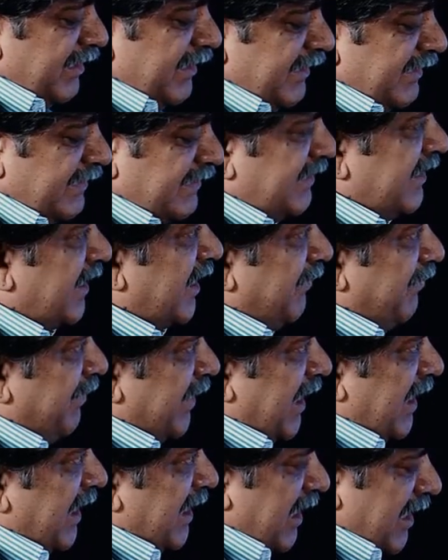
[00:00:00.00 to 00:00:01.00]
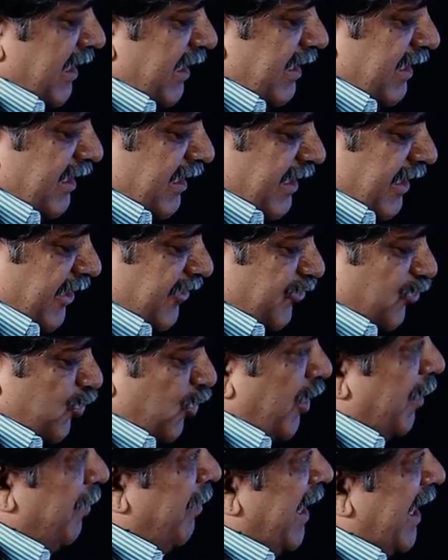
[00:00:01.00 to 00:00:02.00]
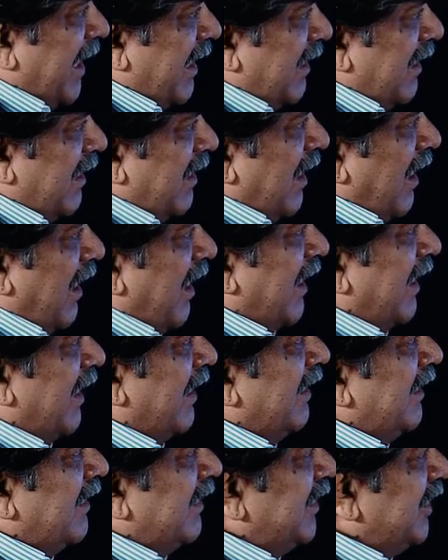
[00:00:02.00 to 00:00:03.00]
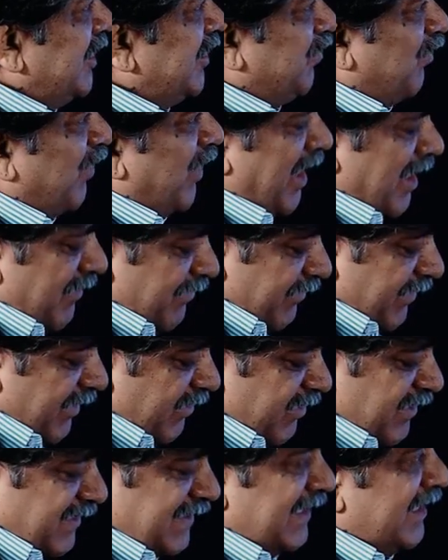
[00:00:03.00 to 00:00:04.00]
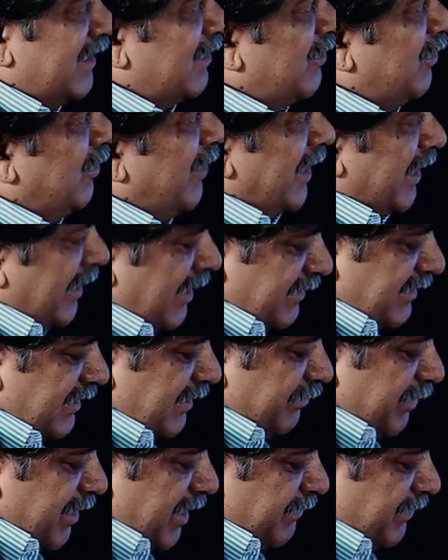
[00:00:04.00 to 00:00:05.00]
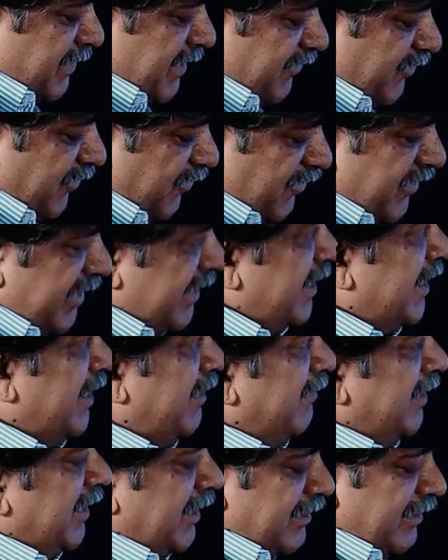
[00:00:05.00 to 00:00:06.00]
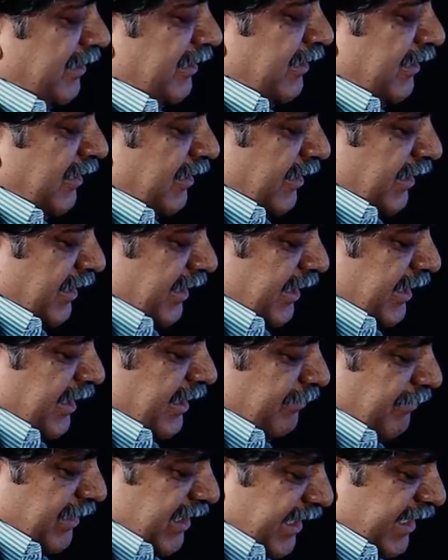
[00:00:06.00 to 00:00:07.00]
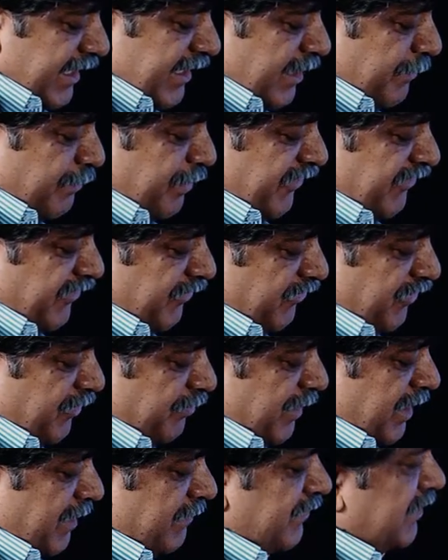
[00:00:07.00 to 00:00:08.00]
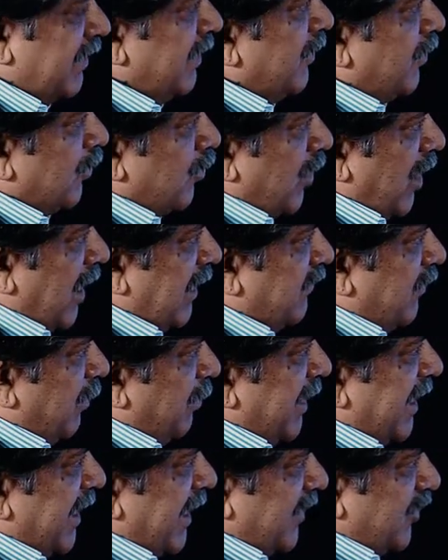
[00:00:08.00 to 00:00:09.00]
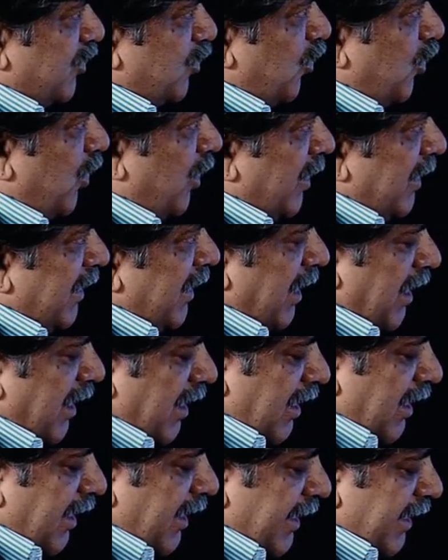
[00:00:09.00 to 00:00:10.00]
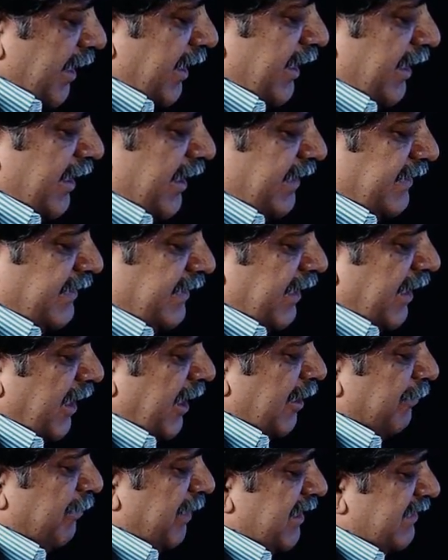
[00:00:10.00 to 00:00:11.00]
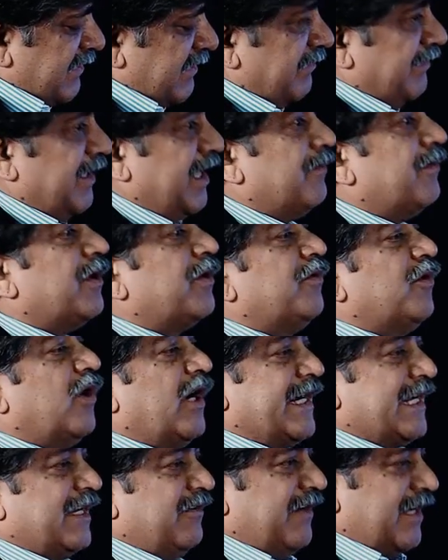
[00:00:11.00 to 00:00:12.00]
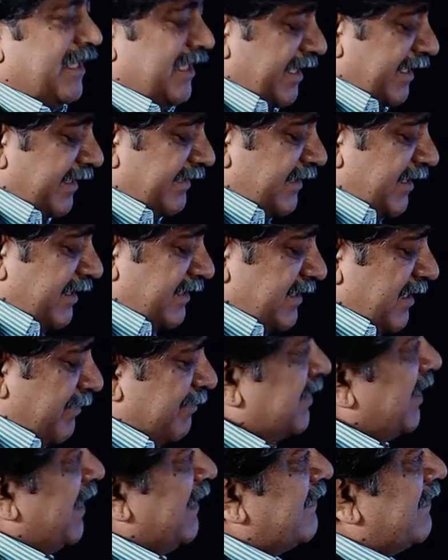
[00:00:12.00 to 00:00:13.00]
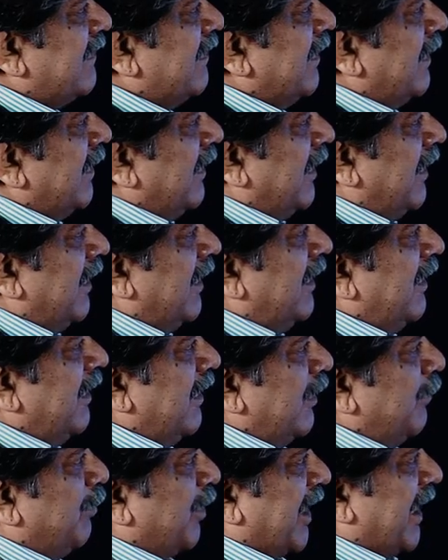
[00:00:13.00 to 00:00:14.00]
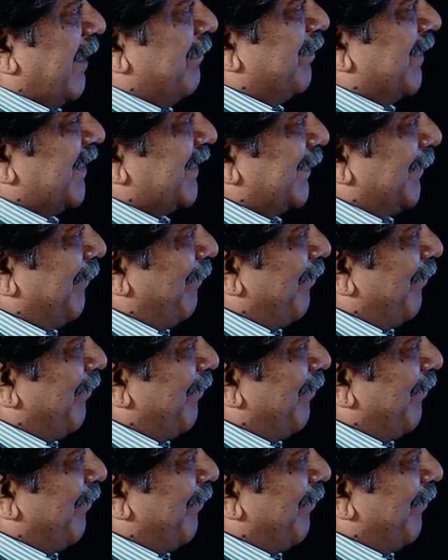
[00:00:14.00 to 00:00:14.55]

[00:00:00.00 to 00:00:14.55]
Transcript: is significantly restored back and each one of those, including the symptoms associated with the like a depressive symptoms, could also be restored uh, in these animals whenever you activate the resident stem cells in the hippocampus.